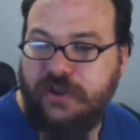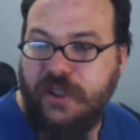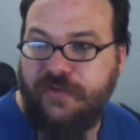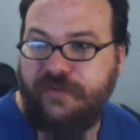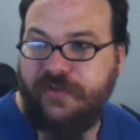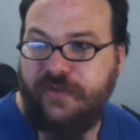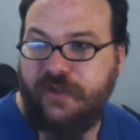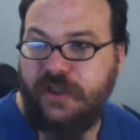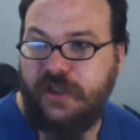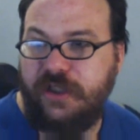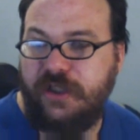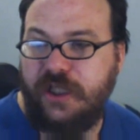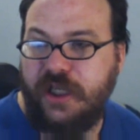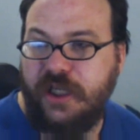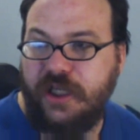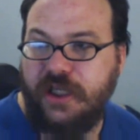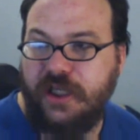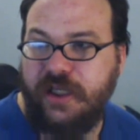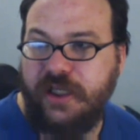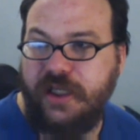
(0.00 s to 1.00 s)
Definitely
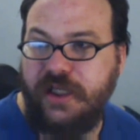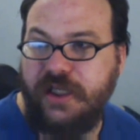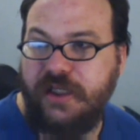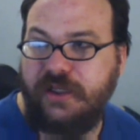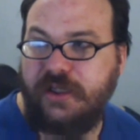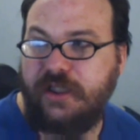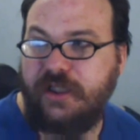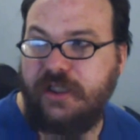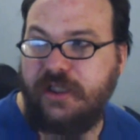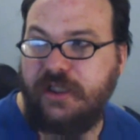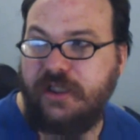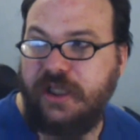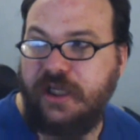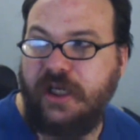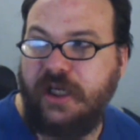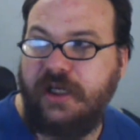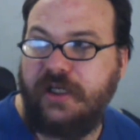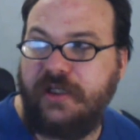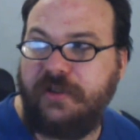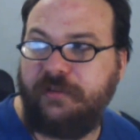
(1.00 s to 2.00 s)
hit
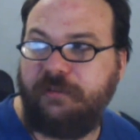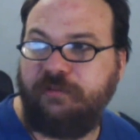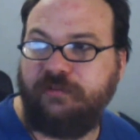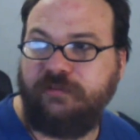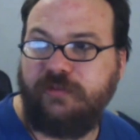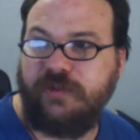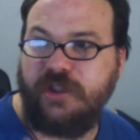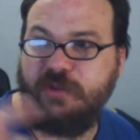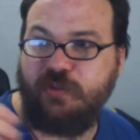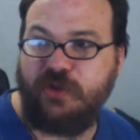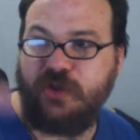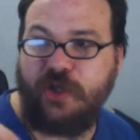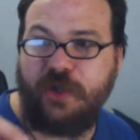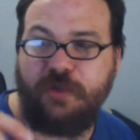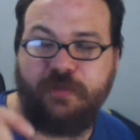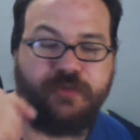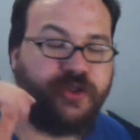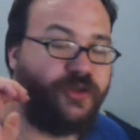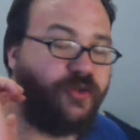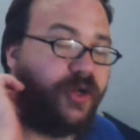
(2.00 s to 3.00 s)
the
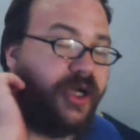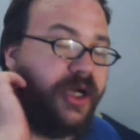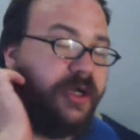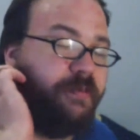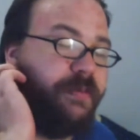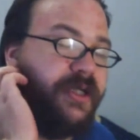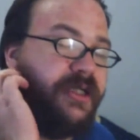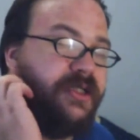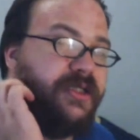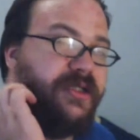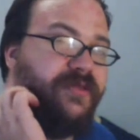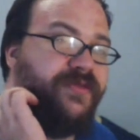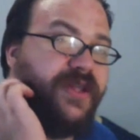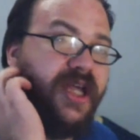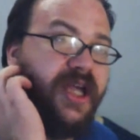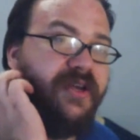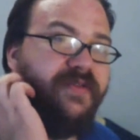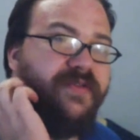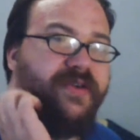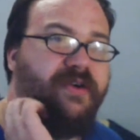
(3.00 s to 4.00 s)
subscribe button if you
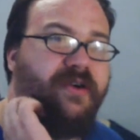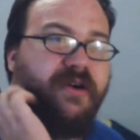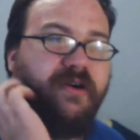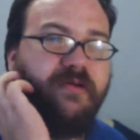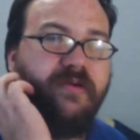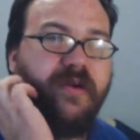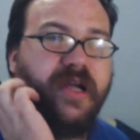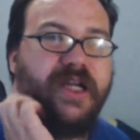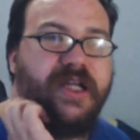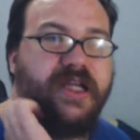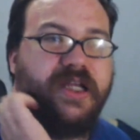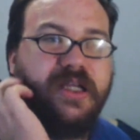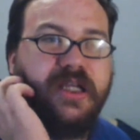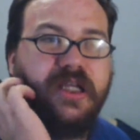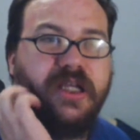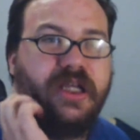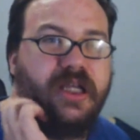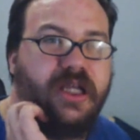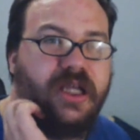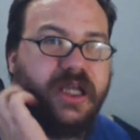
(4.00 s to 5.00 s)
haven't already.
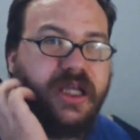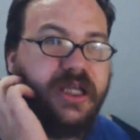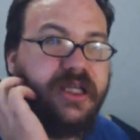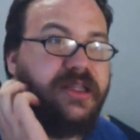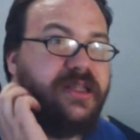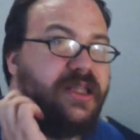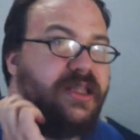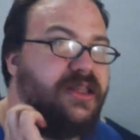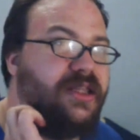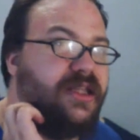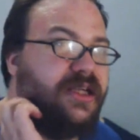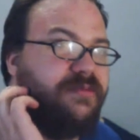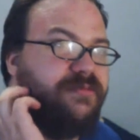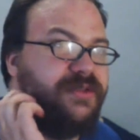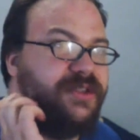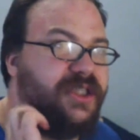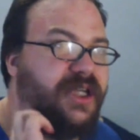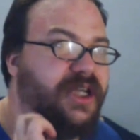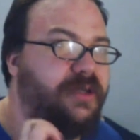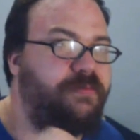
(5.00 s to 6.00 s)
Hit the thumbs
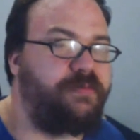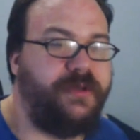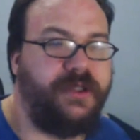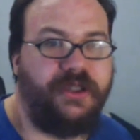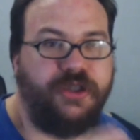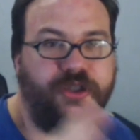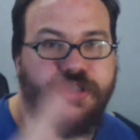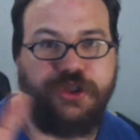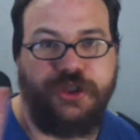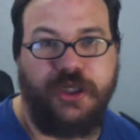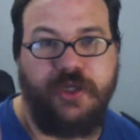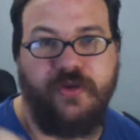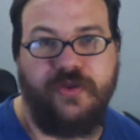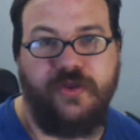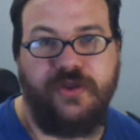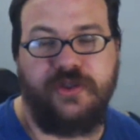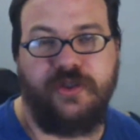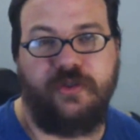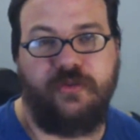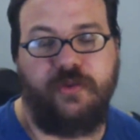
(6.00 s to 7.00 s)
up and share
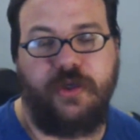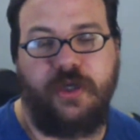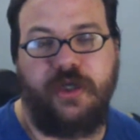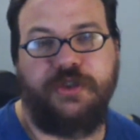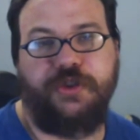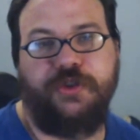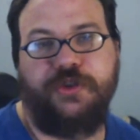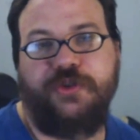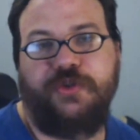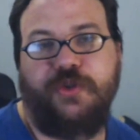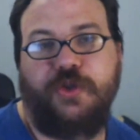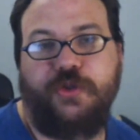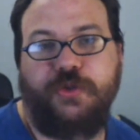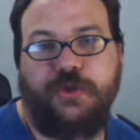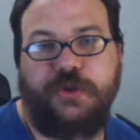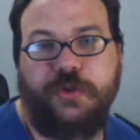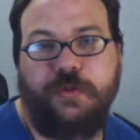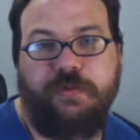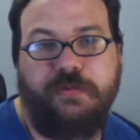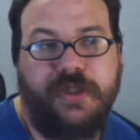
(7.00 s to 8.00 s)
this across your
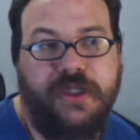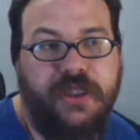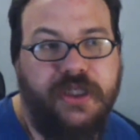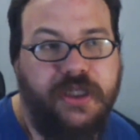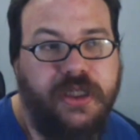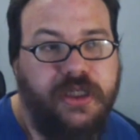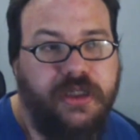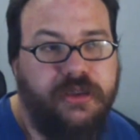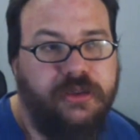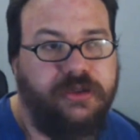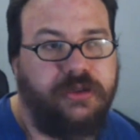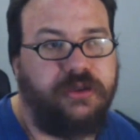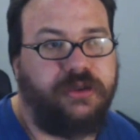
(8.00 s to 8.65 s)
social media.